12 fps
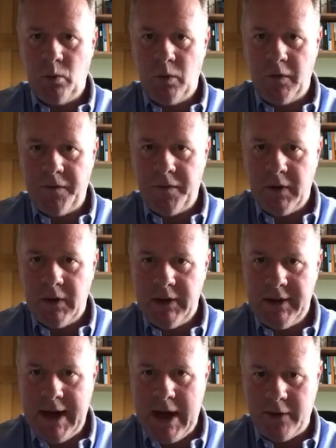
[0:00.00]
with
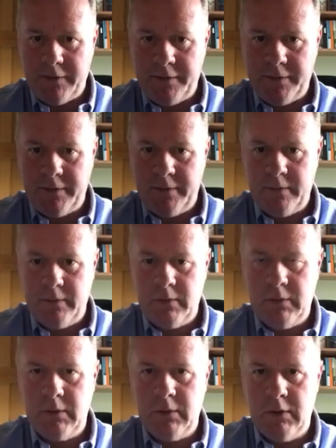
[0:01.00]
death.
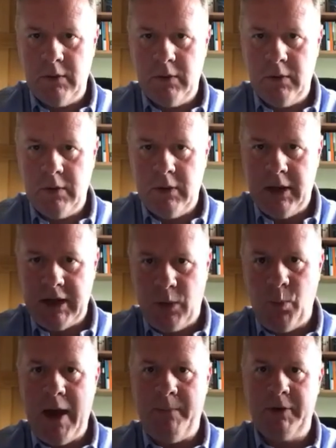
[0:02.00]
And he
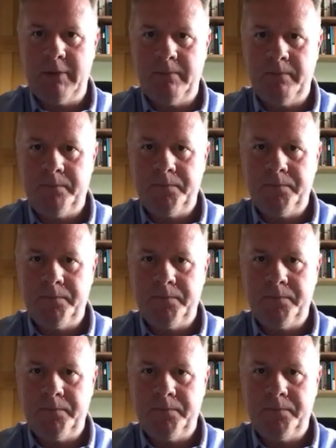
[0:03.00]
wept.